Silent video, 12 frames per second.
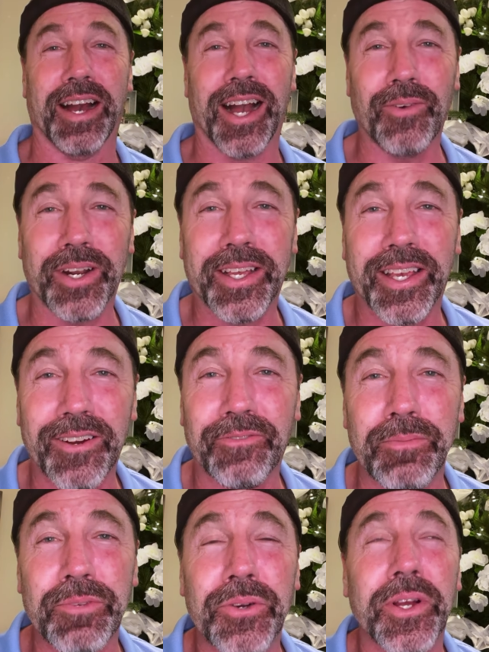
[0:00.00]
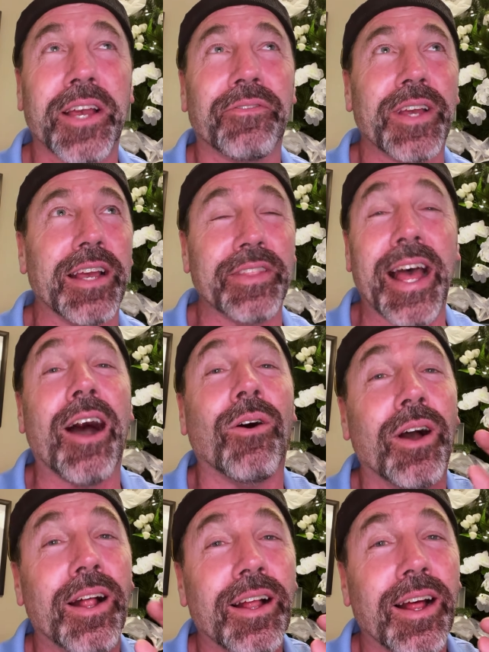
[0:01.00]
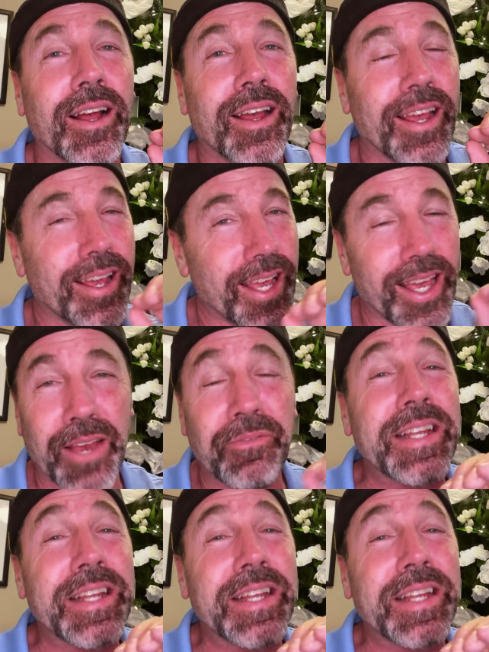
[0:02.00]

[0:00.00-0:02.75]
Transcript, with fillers: I want to hear from you. If